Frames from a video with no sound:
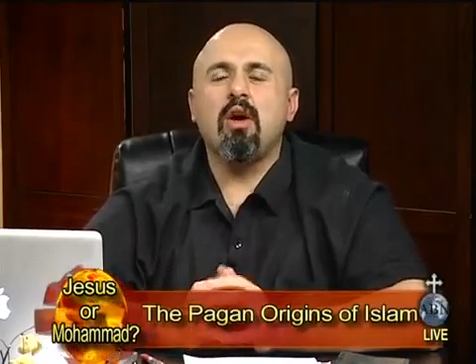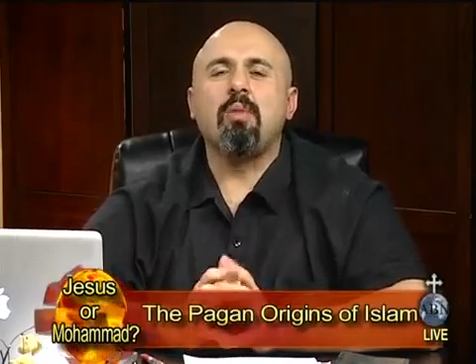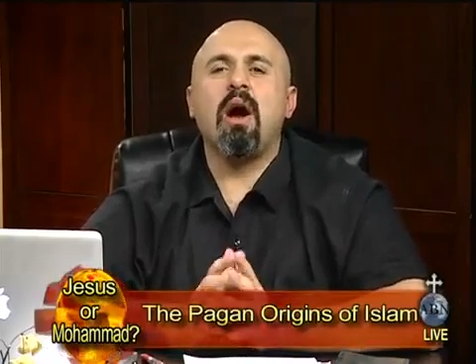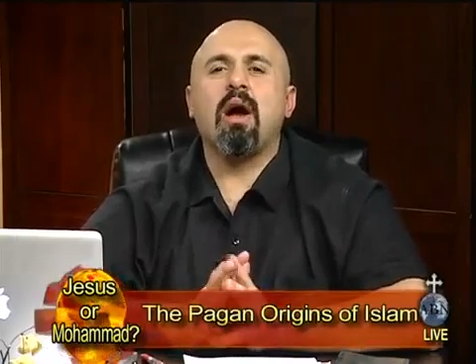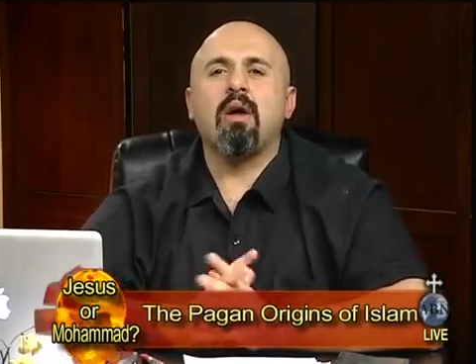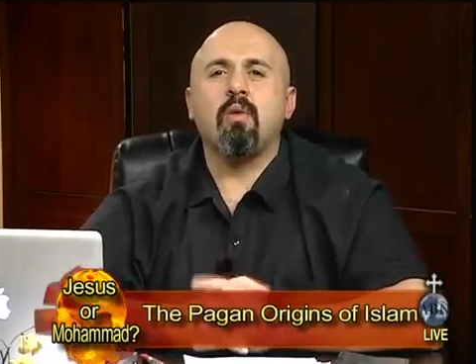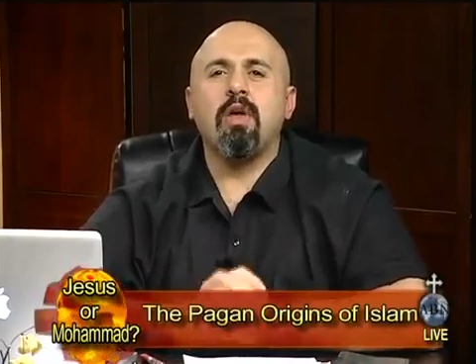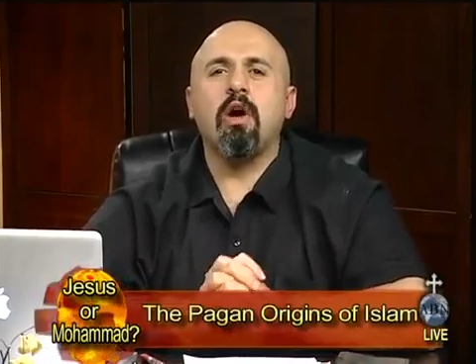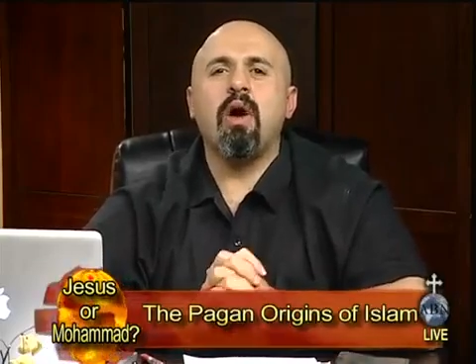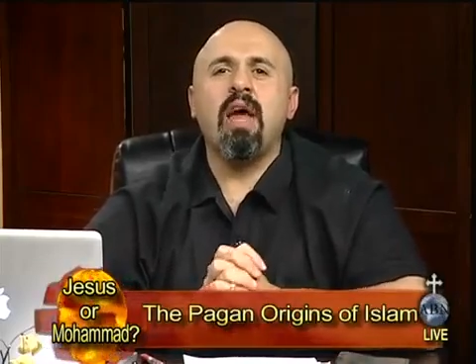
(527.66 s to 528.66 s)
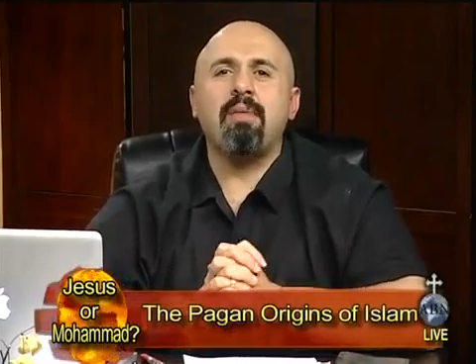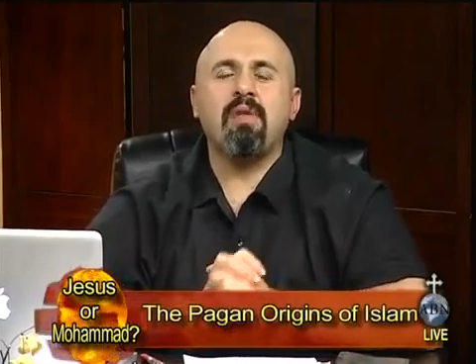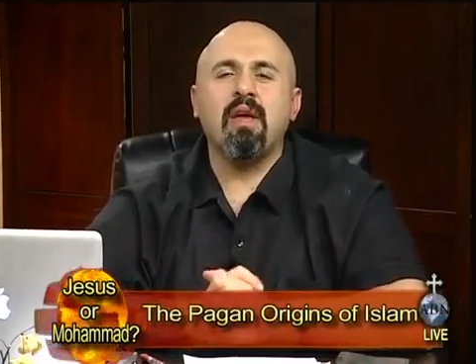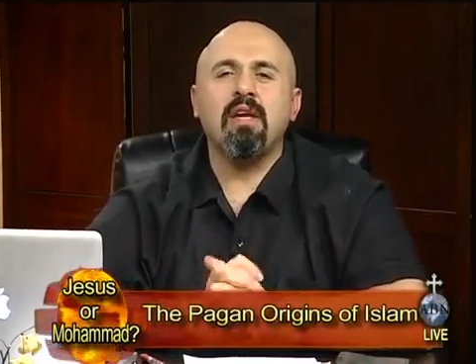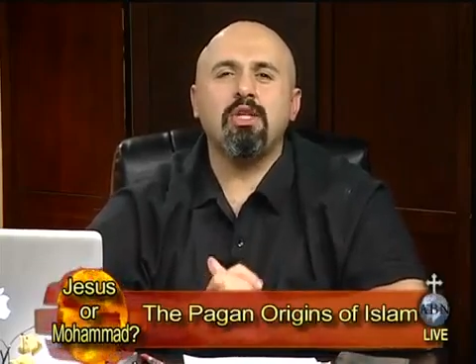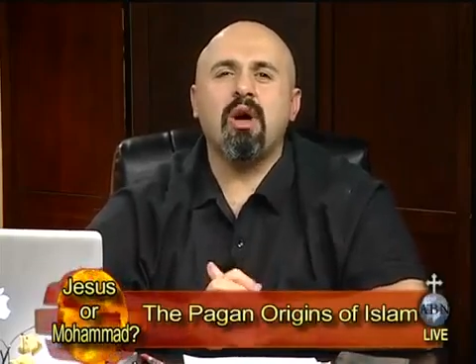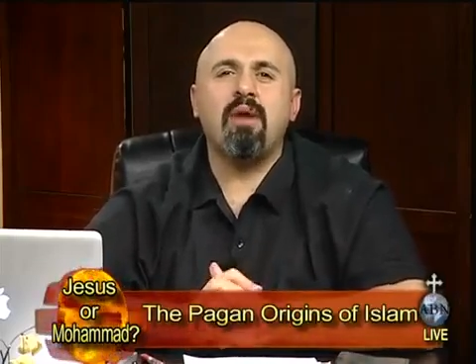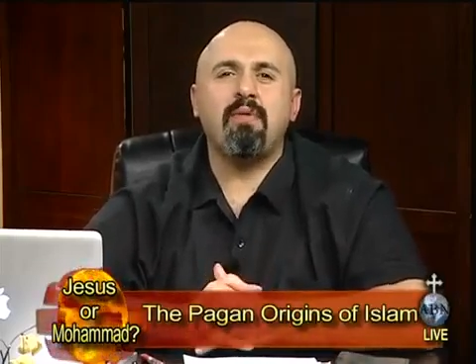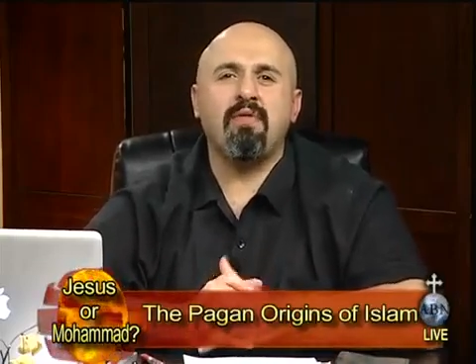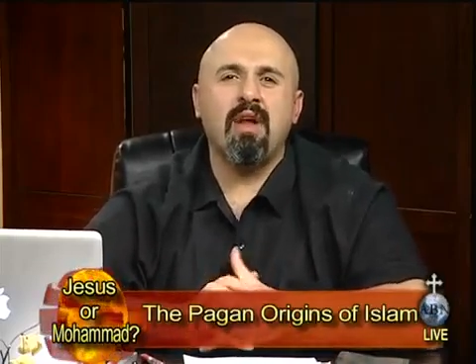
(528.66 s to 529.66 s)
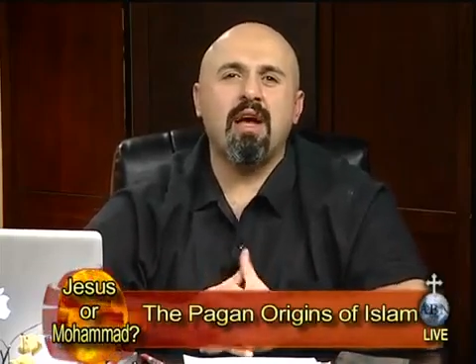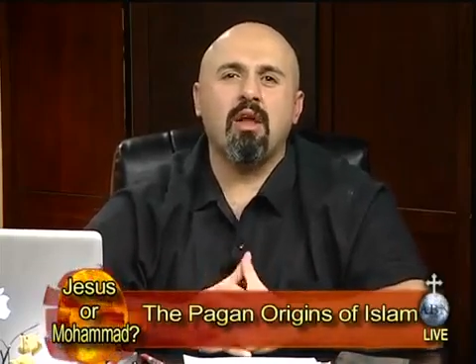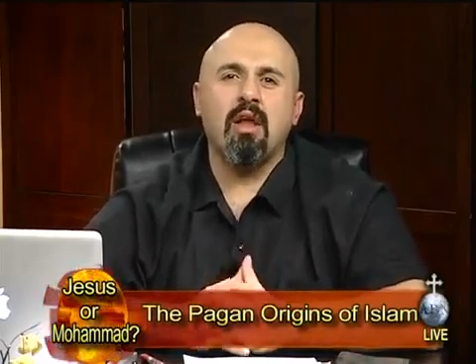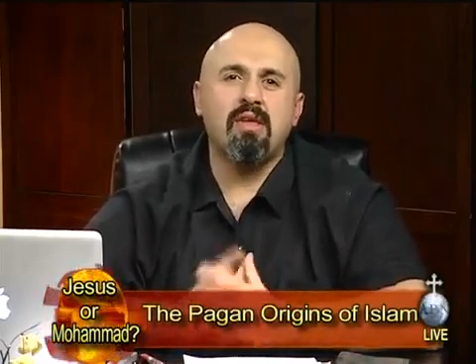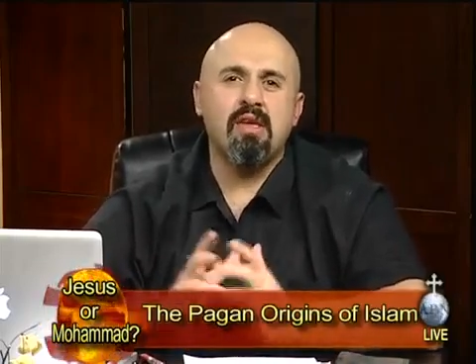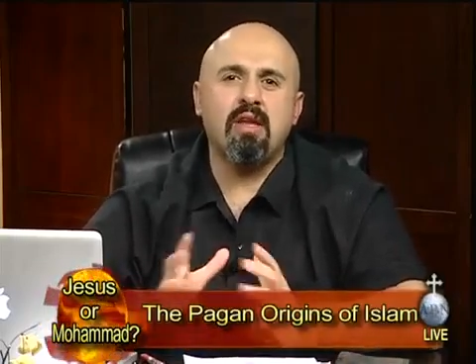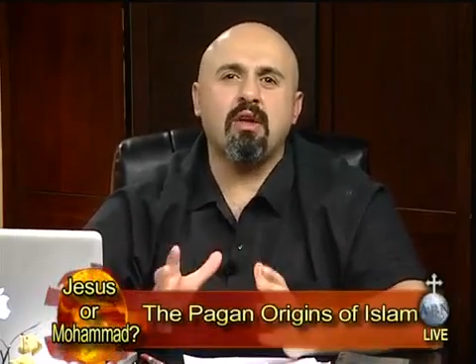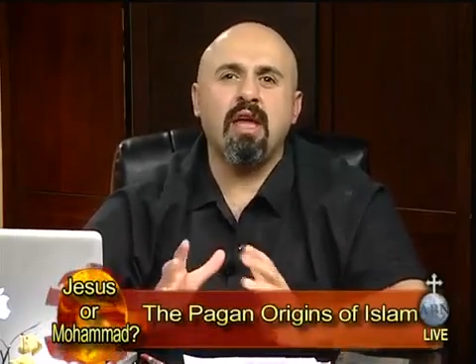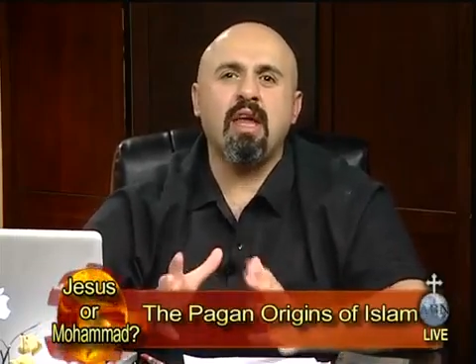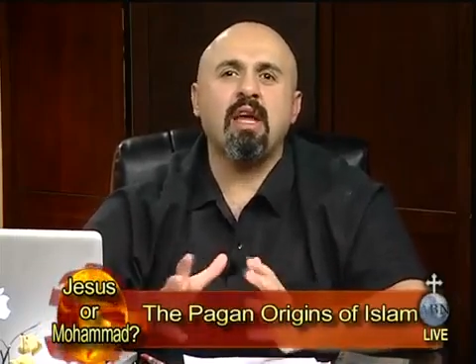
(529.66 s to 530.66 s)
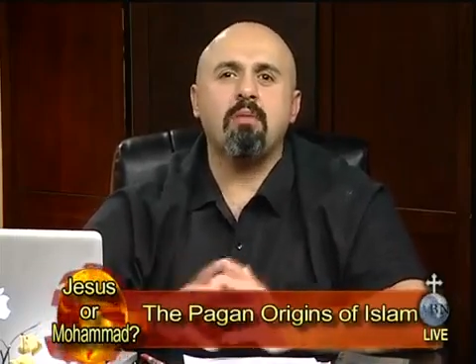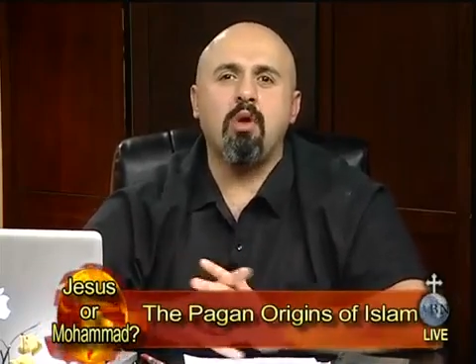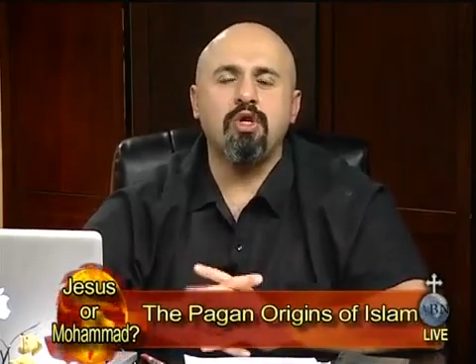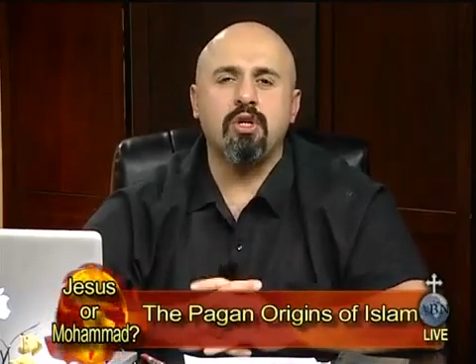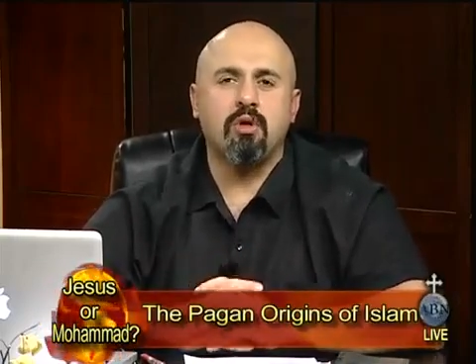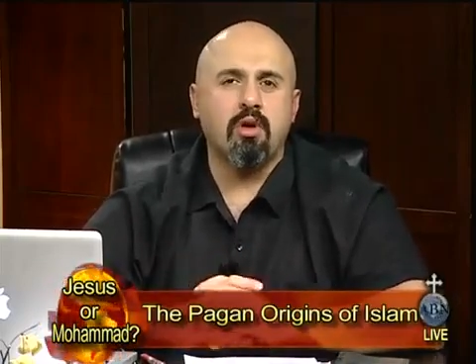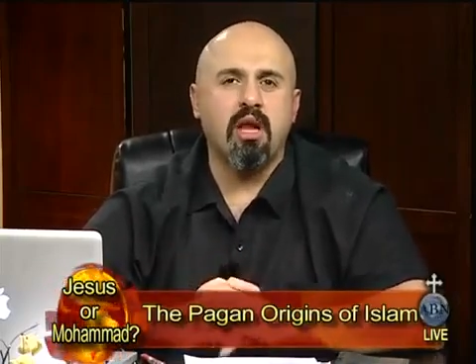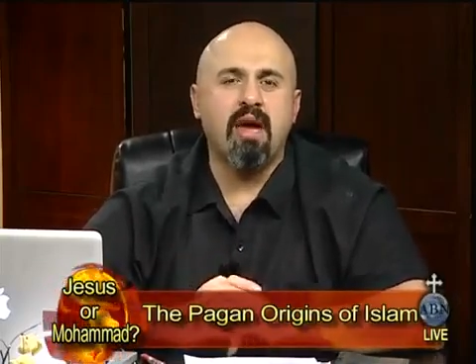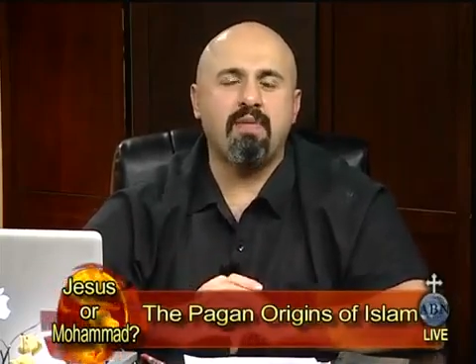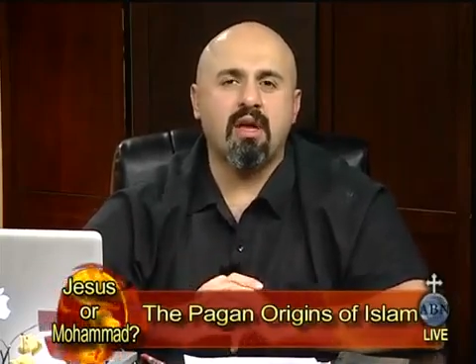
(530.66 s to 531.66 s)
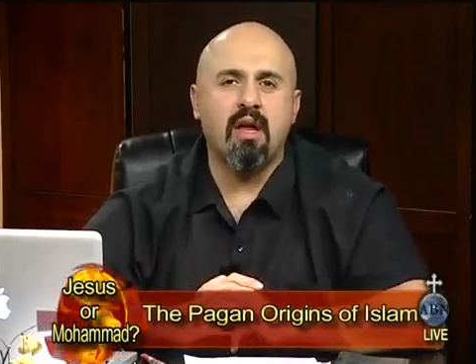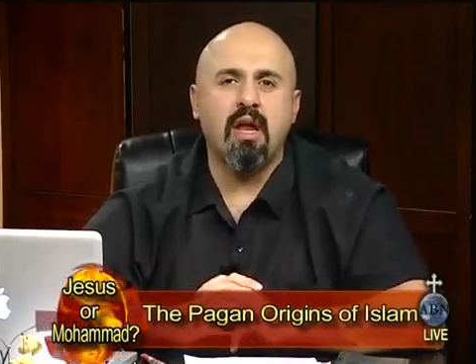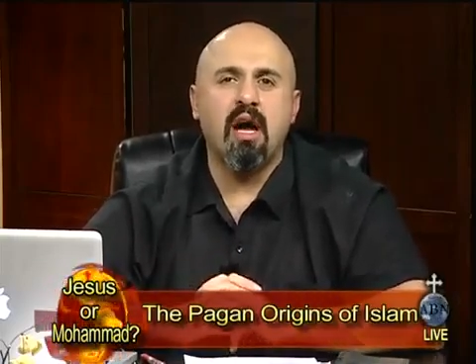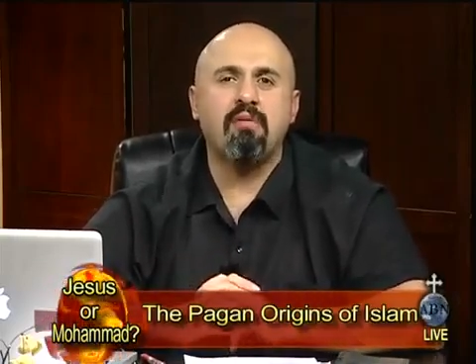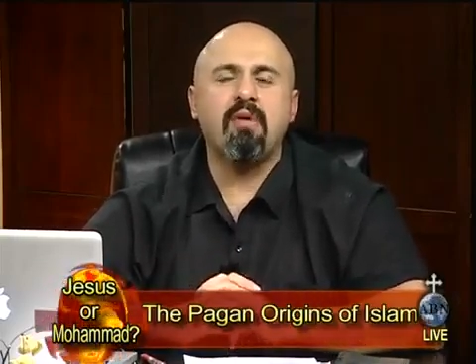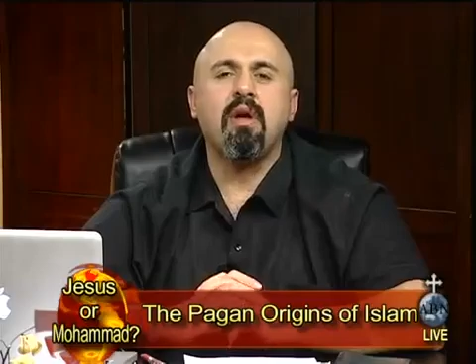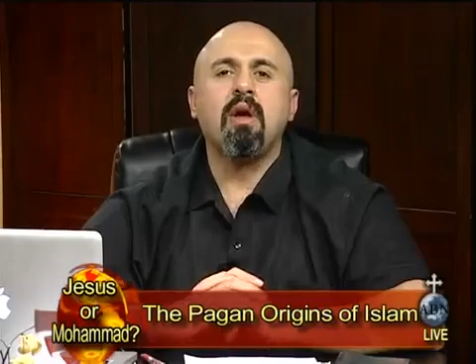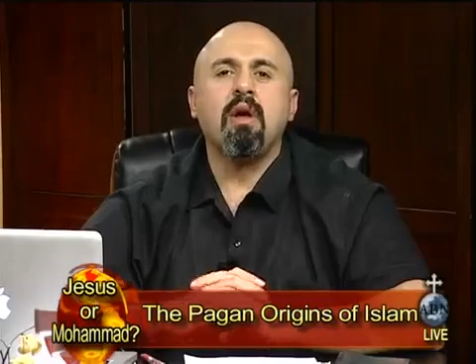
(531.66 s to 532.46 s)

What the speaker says: Okay. Omar, we don't want to have to cut you off. If you're not going to listen, you're getting emotional, we're going to have to cut it off.